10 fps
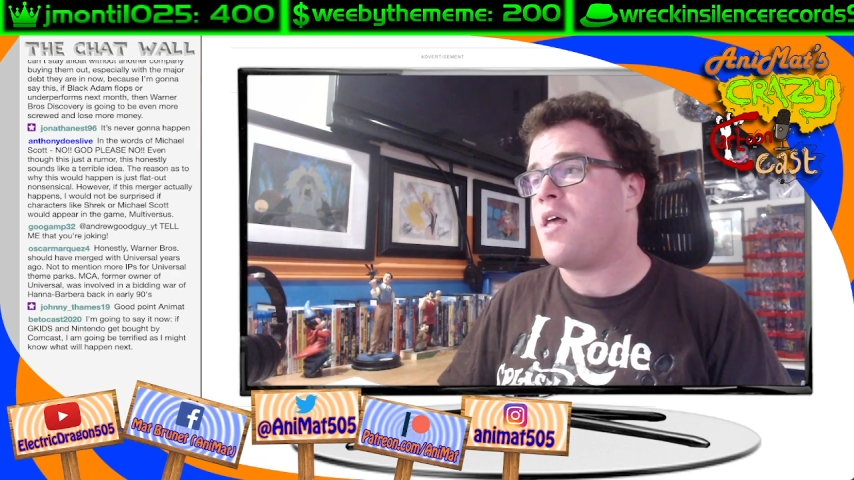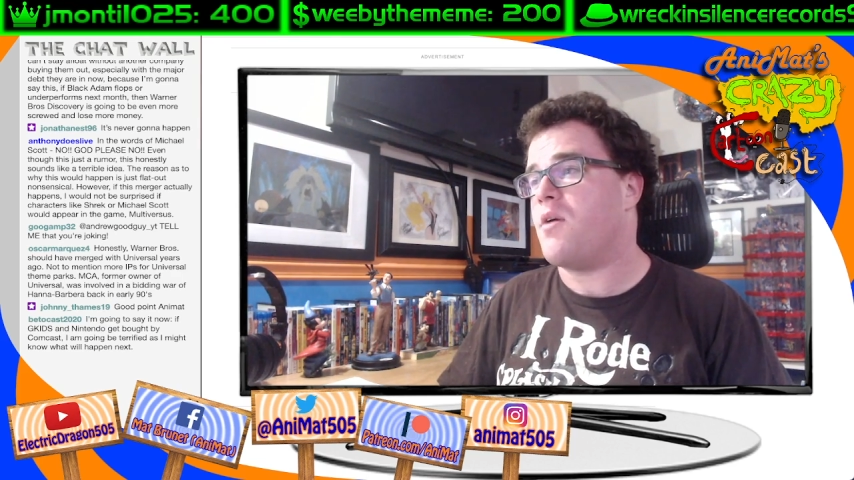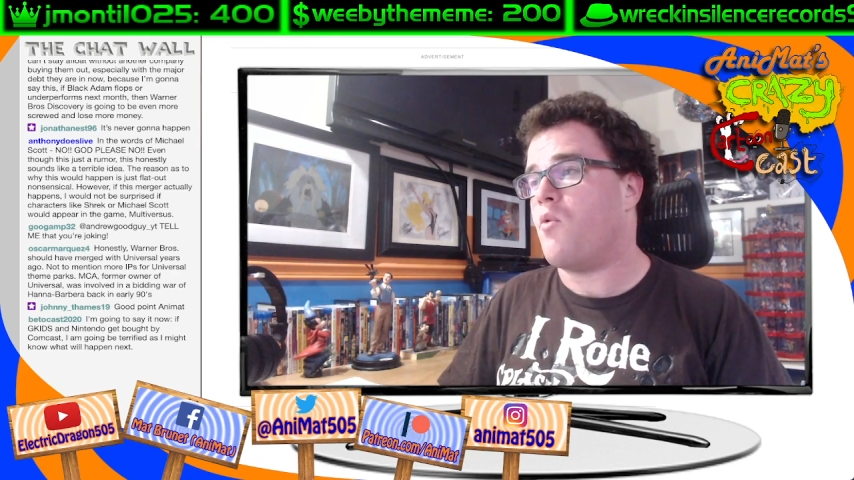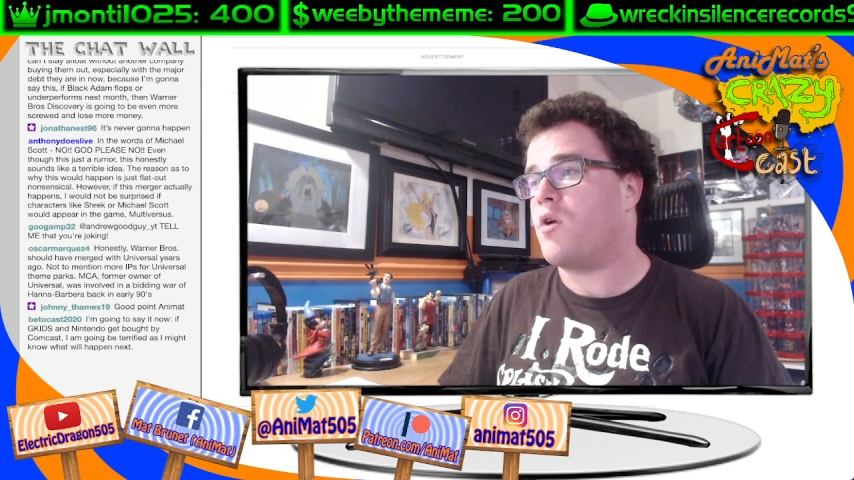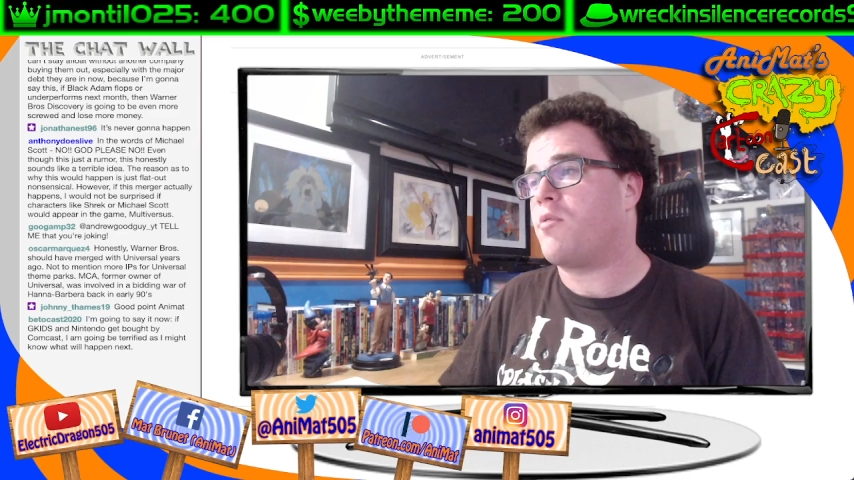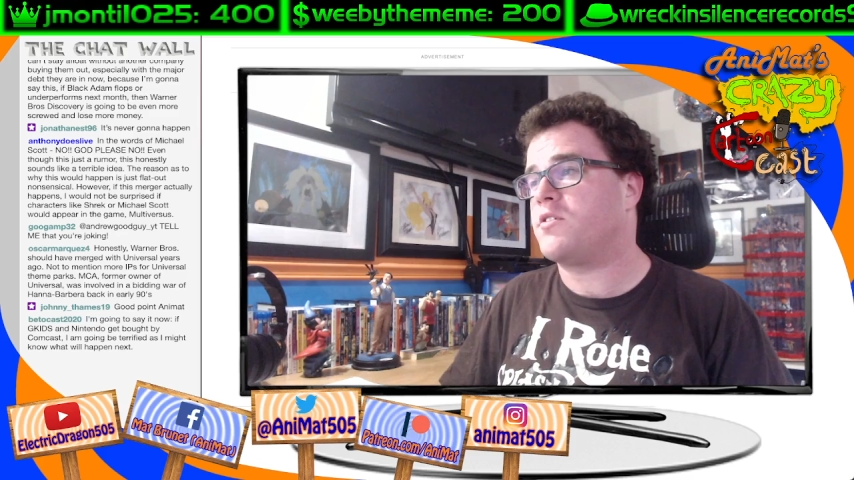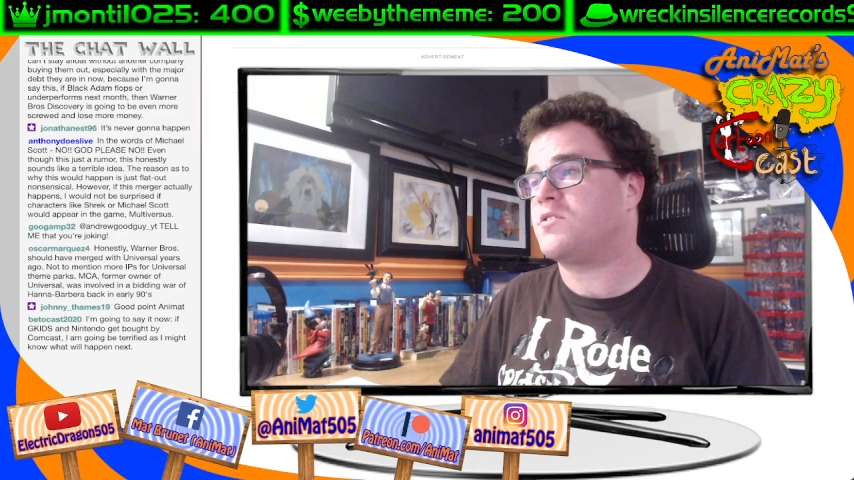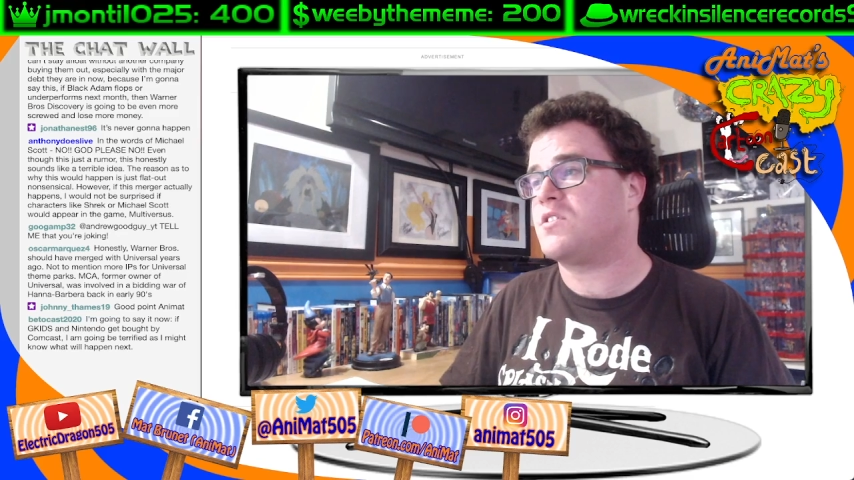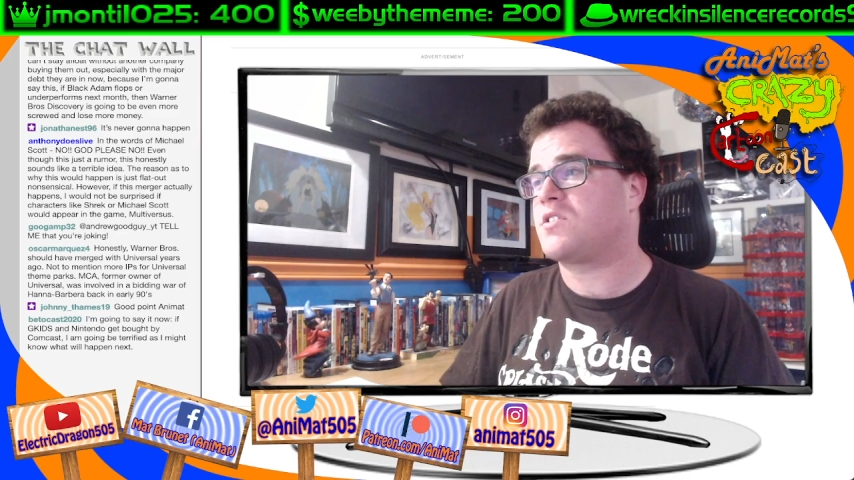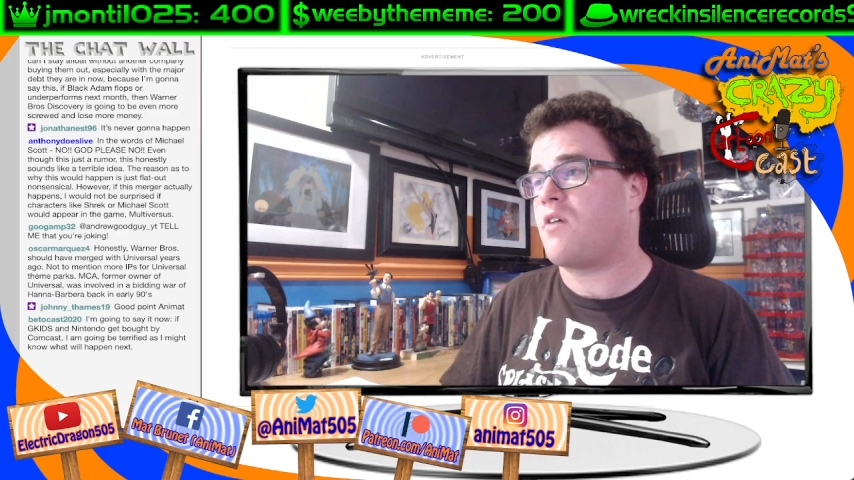then Warner
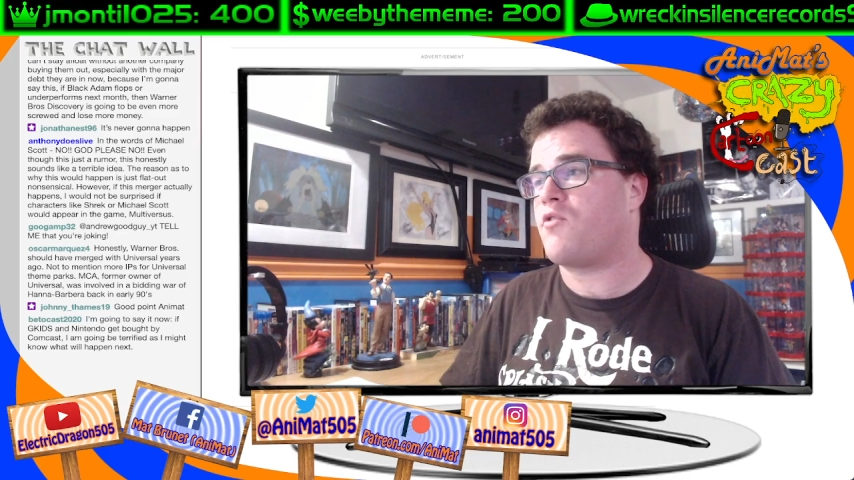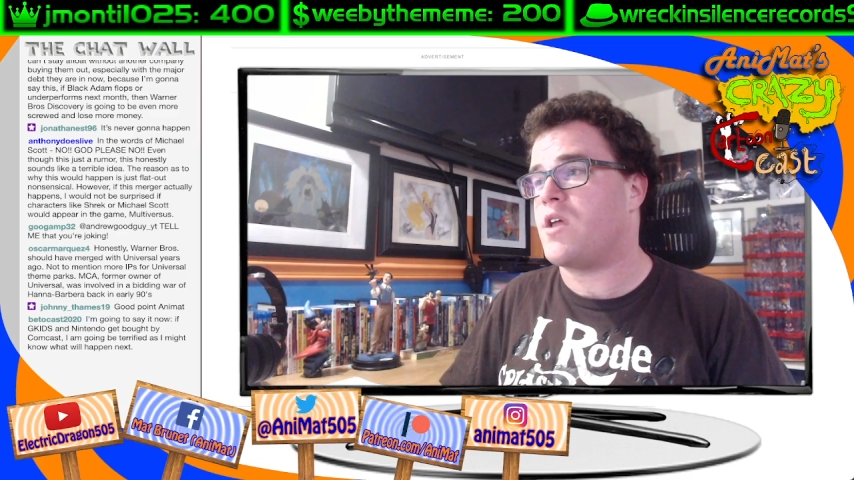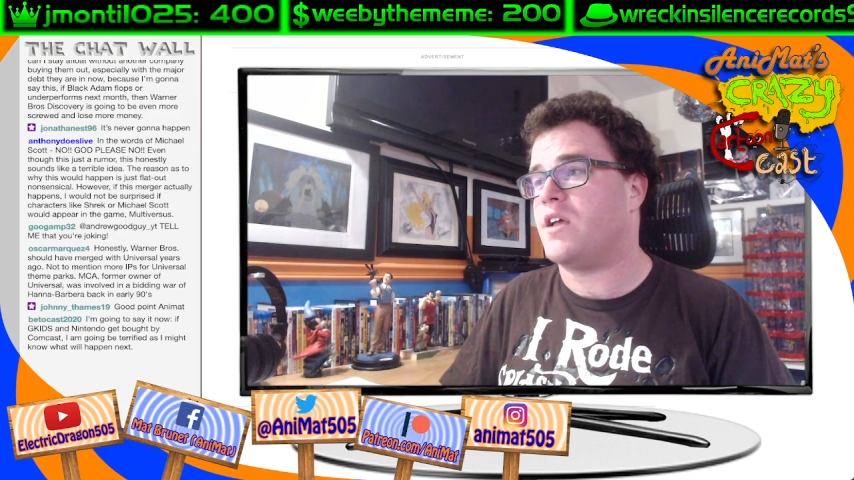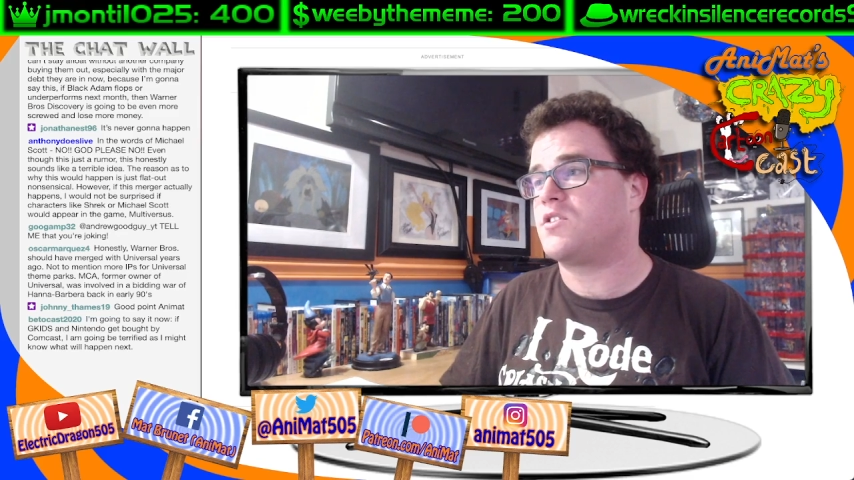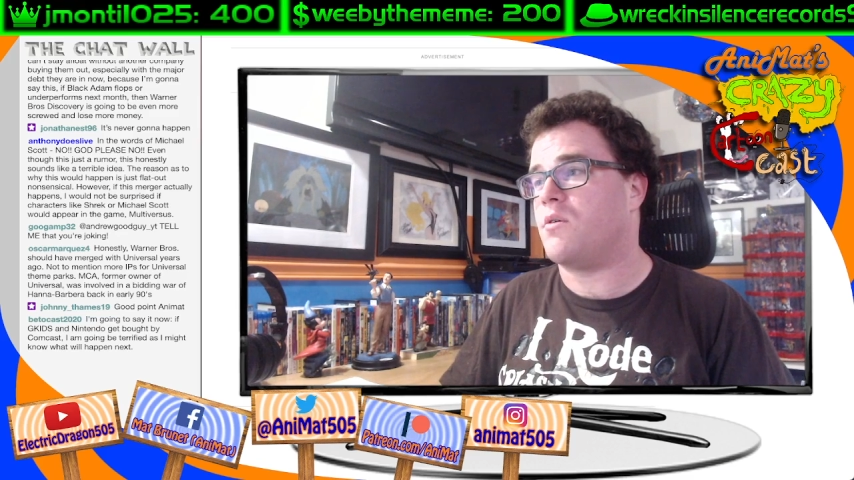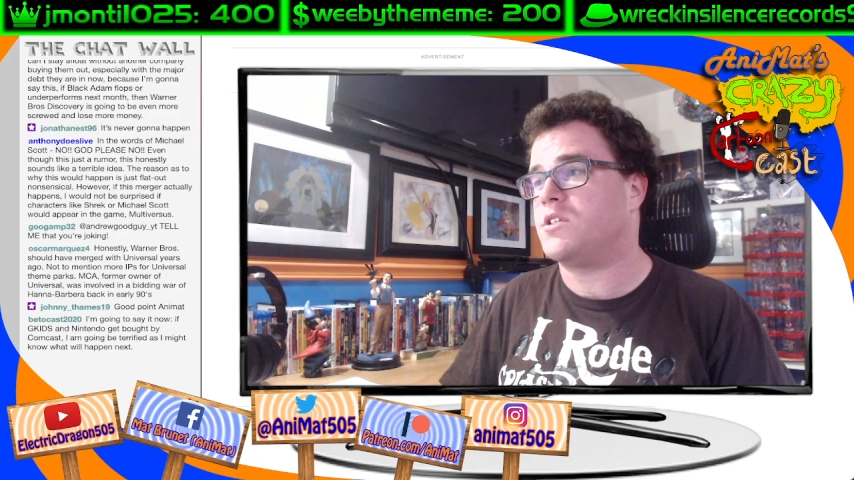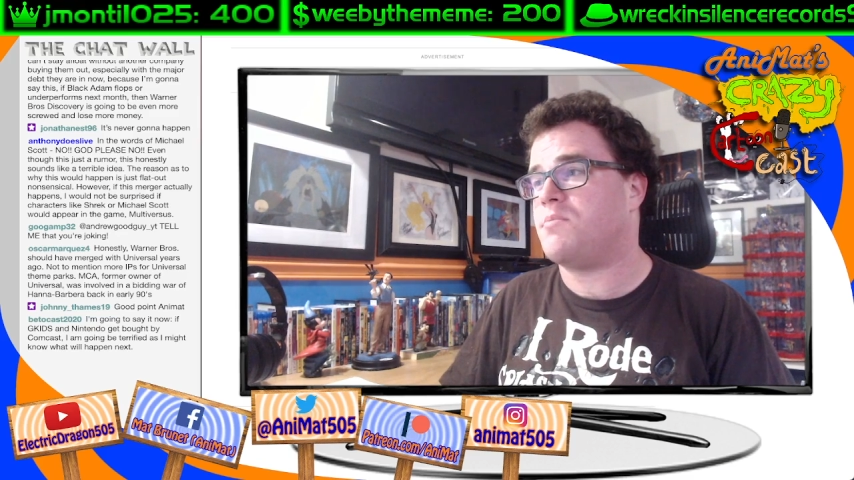Brothers Discovery is going